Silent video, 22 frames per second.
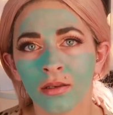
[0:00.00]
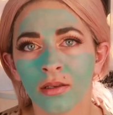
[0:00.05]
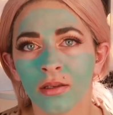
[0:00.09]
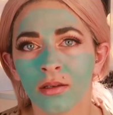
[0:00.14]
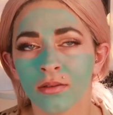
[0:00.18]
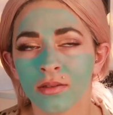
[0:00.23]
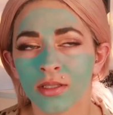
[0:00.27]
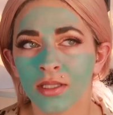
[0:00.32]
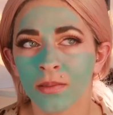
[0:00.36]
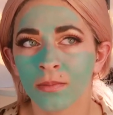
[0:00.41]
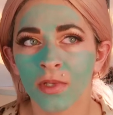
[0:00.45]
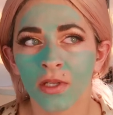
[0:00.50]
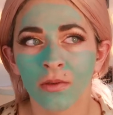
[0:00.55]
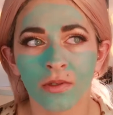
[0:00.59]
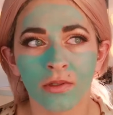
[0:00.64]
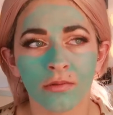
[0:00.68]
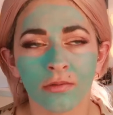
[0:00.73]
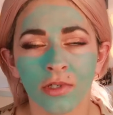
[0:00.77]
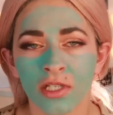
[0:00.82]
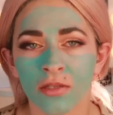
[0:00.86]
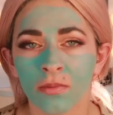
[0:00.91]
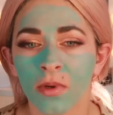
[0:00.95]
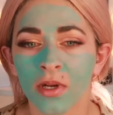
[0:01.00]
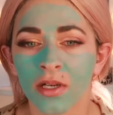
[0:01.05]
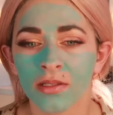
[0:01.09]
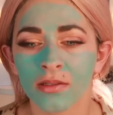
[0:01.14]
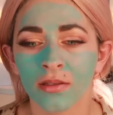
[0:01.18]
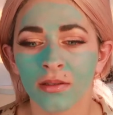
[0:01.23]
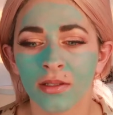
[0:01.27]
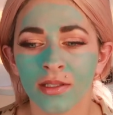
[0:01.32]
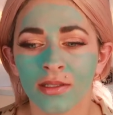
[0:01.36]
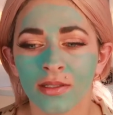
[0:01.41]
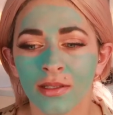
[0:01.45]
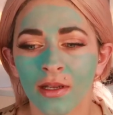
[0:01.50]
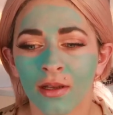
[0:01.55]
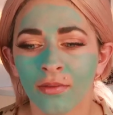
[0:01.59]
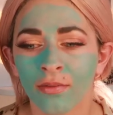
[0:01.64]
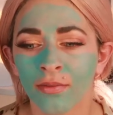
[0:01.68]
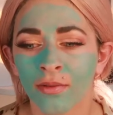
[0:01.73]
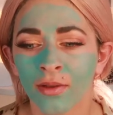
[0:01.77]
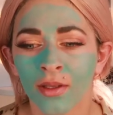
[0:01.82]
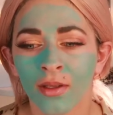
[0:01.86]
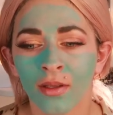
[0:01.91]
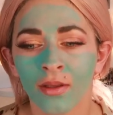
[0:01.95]
You know, same thing with stretch marks, all that
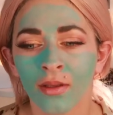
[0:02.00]
stuff.